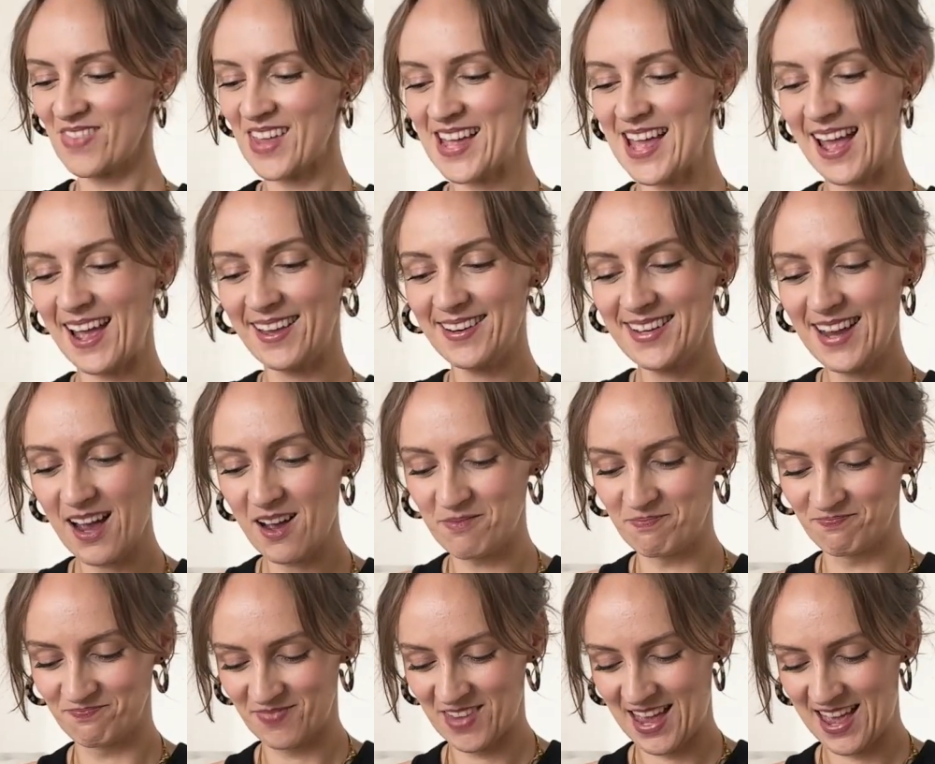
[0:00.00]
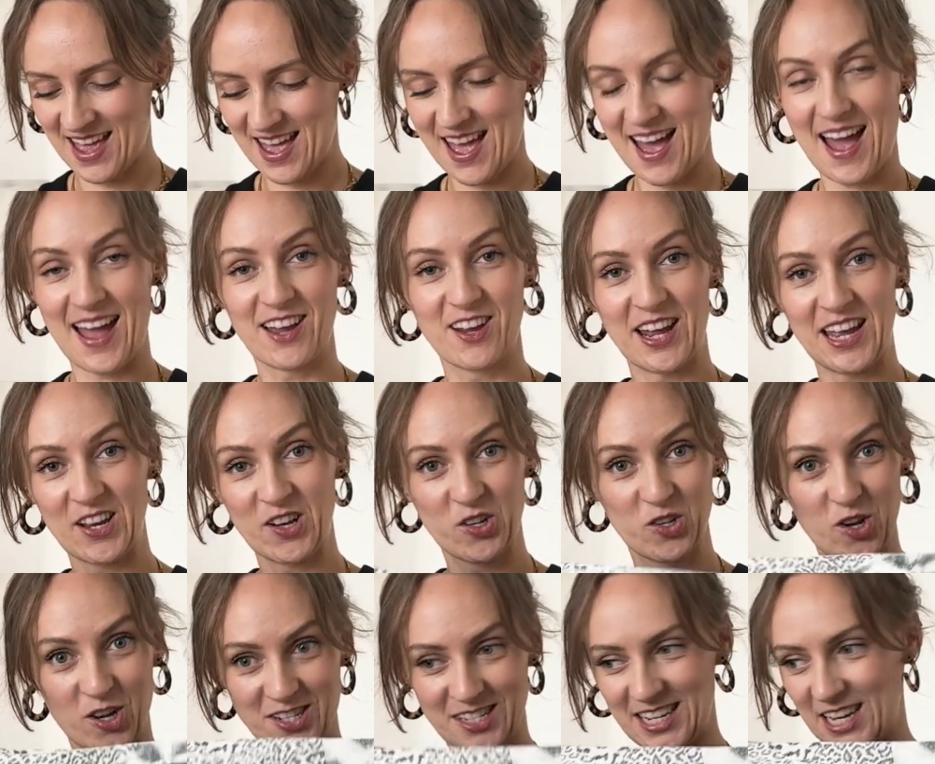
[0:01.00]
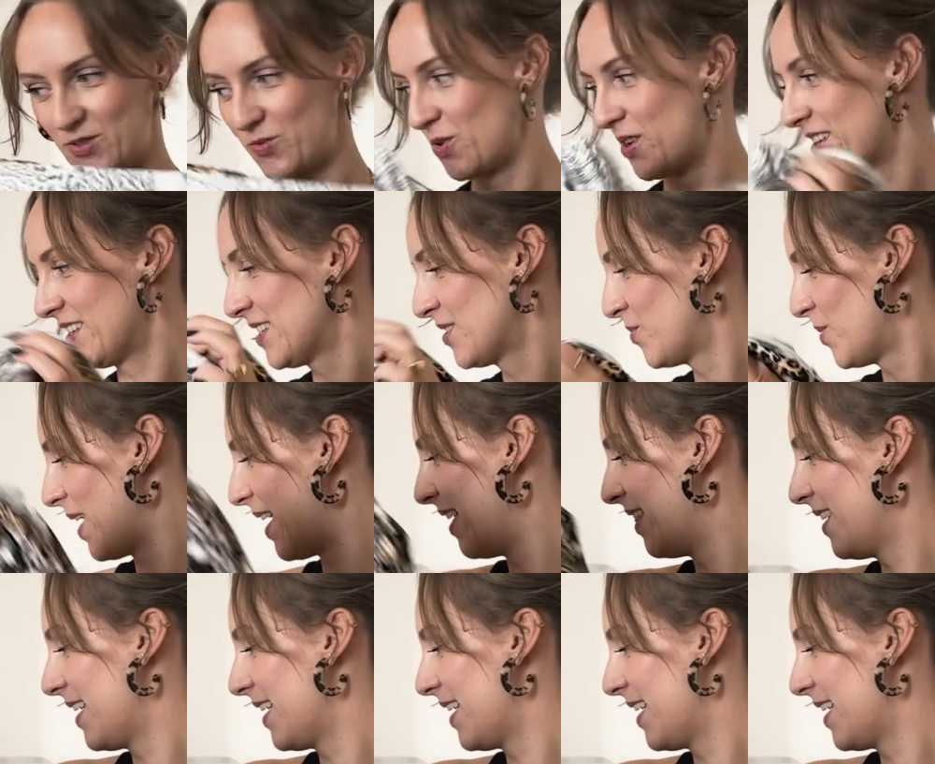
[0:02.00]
And yeah, I got that one as well.